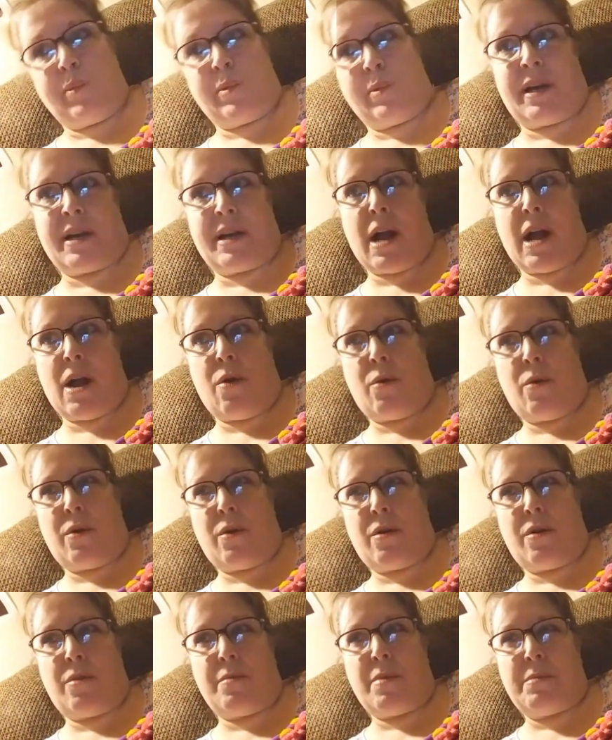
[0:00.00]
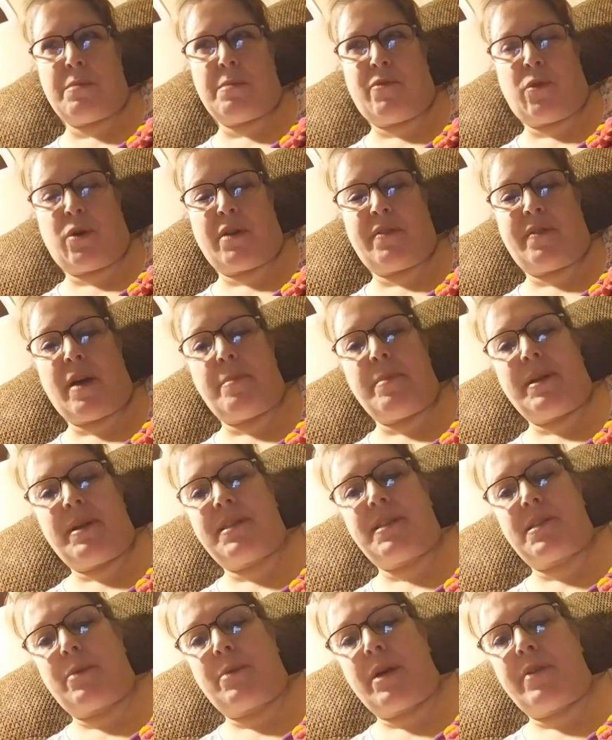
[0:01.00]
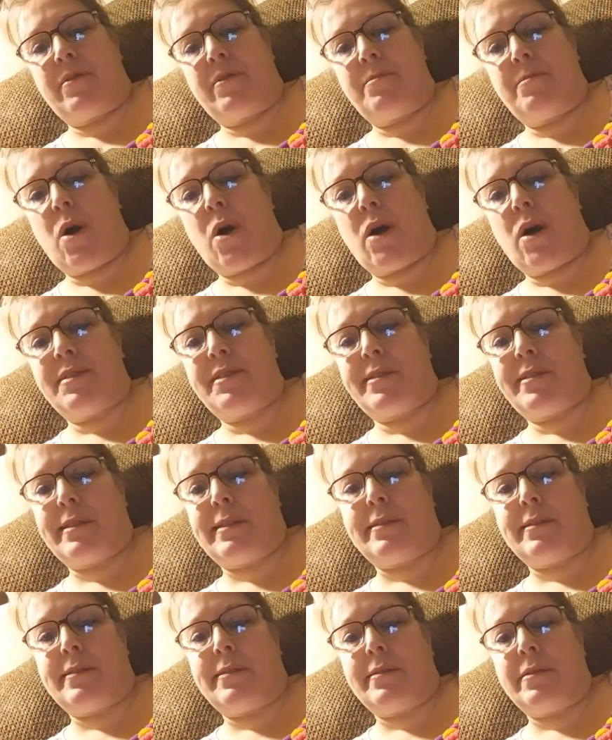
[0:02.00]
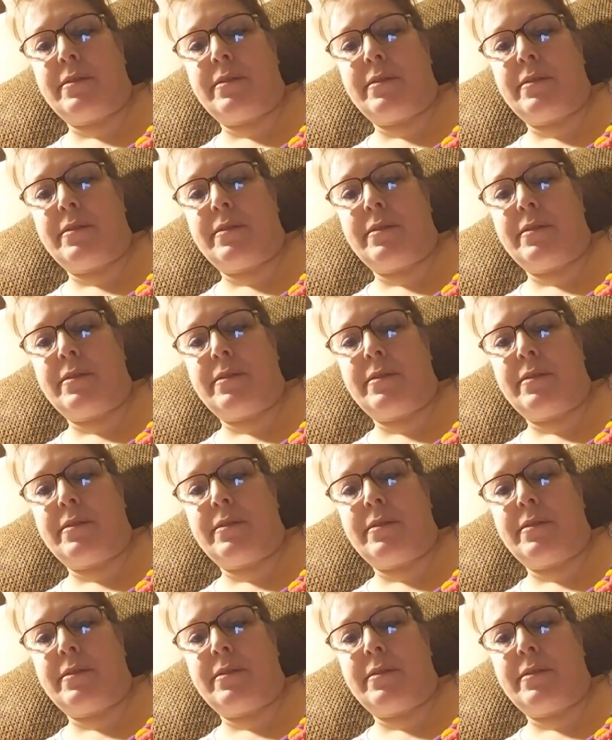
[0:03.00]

an hour, maybe 45 minutes away from Boston.